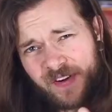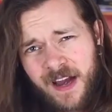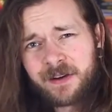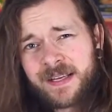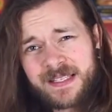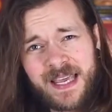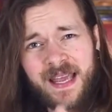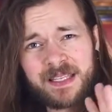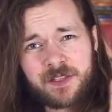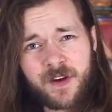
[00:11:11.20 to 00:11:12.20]
very
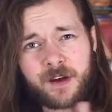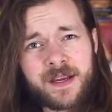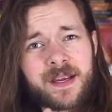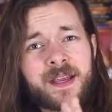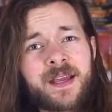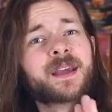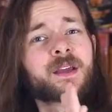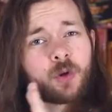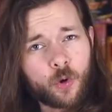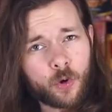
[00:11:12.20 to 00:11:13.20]
intense, very
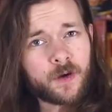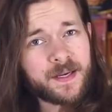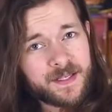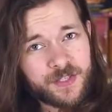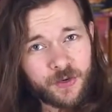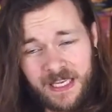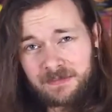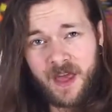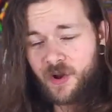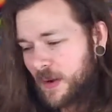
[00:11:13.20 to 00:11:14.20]
gory, so
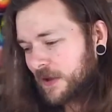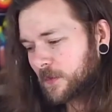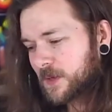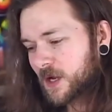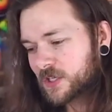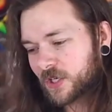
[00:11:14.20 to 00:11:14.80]
keep that away from young